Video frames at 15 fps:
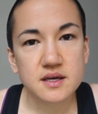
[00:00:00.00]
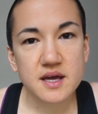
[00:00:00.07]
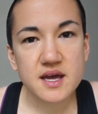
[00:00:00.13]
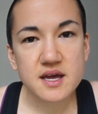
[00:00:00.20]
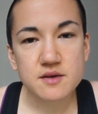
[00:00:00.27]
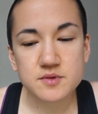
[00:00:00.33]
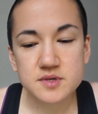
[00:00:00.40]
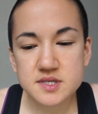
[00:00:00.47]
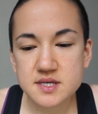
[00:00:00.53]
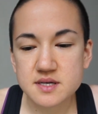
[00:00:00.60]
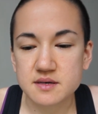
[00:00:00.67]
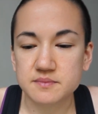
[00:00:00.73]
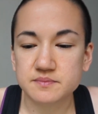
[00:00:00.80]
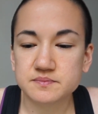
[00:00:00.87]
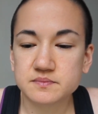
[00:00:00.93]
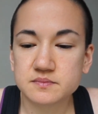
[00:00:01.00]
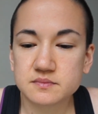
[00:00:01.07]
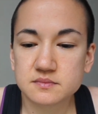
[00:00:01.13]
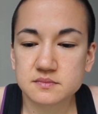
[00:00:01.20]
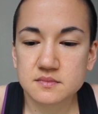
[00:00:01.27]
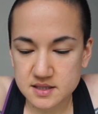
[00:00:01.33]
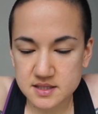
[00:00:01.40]
Hey, what's up?
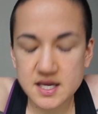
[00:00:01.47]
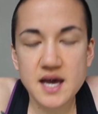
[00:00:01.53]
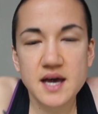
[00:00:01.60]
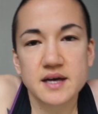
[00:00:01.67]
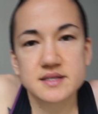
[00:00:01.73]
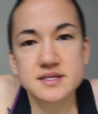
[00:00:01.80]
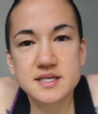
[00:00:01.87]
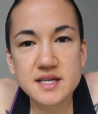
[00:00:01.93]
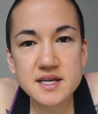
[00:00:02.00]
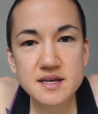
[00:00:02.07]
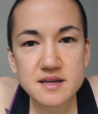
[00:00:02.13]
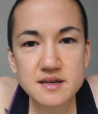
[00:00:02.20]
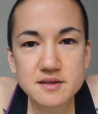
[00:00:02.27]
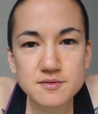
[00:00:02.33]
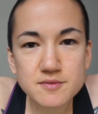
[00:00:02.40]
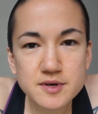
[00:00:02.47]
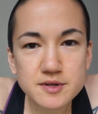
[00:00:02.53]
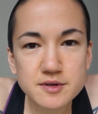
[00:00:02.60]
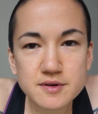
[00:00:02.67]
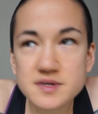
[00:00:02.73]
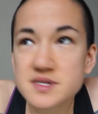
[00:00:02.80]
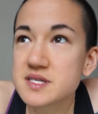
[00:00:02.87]
Yeah, today the
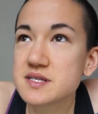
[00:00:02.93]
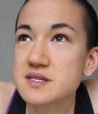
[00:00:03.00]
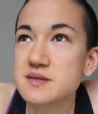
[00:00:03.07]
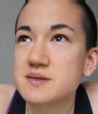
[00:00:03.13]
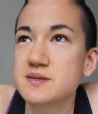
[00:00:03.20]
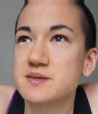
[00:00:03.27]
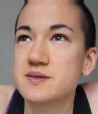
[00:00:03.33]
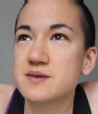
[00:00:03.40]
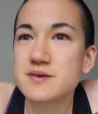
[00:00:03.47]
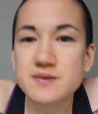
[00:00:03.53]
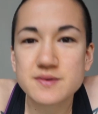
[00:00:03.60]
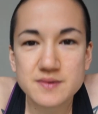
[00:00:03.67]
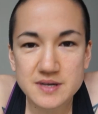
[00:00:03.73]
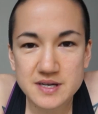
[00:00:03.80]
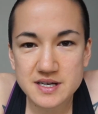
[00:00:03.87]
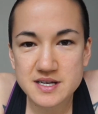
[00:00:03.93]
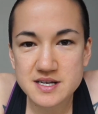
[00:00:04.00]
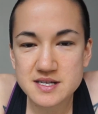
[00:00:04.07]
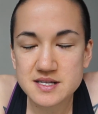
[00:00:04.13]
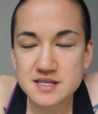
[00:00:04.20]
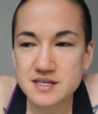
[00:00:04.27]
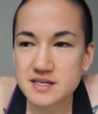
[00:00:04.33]
weather isn't so
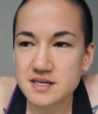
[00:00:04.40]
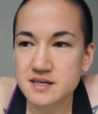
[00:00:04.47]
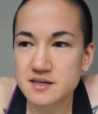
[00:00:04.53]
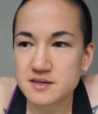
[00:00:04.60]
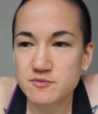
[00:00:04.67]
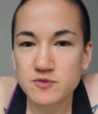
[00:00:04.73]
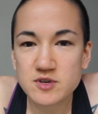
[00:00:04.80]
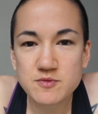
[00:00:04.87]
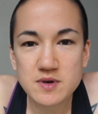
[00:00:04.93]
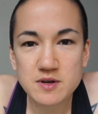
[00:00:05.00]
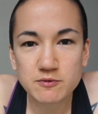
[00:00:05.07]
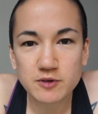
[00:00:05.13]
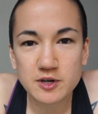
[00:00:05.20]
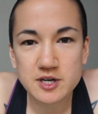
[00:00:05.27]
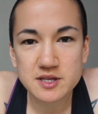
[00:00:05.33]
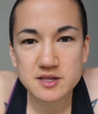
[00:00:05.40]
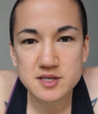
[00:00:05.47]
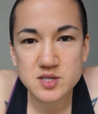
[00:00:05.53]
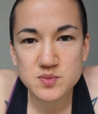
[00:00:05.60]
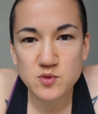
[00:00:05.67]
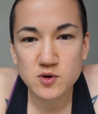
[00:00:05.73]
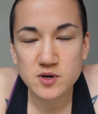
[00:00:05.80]
nice. We went running
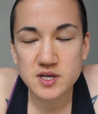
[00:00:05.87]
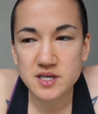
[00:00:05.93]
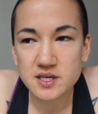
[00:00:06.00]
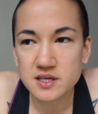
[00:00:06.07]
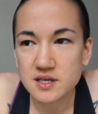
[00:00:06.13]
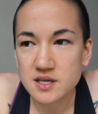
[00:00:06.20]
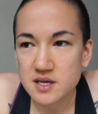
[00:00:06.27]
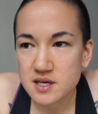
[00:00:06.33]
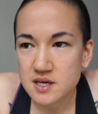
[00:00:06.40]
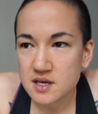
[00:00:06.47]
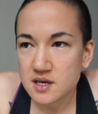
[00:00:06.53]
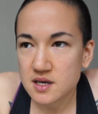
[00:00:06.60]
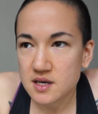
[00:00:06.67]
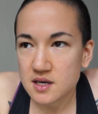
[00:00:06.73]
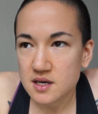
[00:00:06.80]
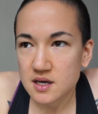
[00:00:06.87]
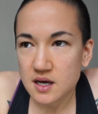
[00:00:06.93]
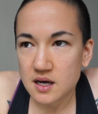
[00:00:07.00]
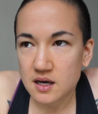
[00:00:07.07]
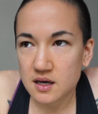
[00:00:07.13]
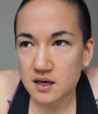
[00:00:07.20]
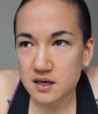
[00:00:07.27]
this morning.
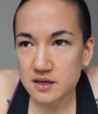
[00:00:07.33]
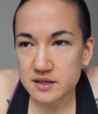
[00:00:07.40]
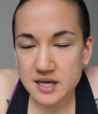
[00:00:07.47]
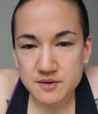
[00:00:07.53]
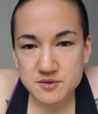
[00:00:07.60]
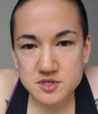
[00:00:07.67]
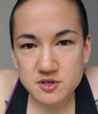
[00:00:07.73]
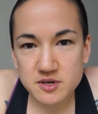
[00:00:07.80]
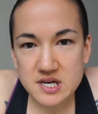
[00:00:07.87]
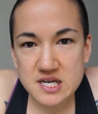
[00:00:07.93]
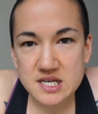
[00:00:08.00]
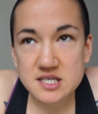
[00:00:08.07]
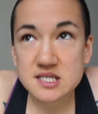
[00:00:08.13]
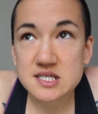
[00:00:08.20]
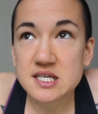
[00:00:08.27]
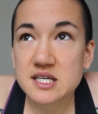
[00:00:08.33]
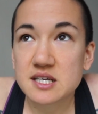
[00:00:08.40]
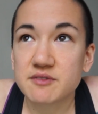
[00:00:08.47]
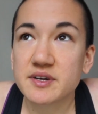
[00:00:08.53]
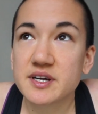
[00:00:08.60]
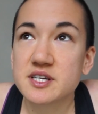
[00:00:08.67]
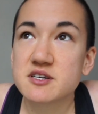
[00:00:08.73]
That was great. Didn't
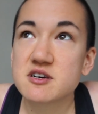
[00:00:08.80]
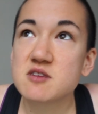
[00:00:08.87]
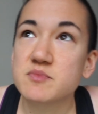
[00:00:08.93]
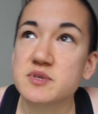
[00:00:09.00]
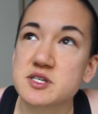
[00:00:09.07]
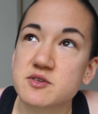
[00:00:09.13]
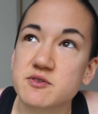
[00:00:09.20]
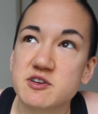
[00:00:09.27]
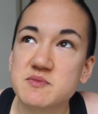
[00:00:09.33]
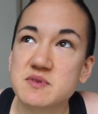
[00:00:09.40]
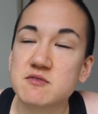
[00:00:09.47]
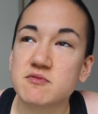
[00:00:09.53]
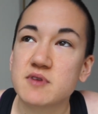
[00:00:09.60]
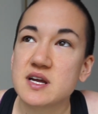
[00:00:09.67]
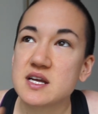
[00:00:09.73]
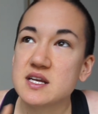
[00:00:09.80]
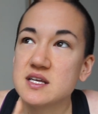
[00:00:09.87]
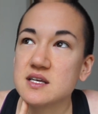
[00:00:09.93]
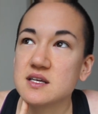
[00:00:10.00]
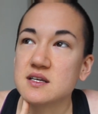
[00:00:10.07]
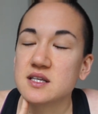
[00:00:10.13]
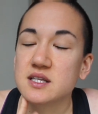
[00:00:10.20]
get rained on, but it's going to be raining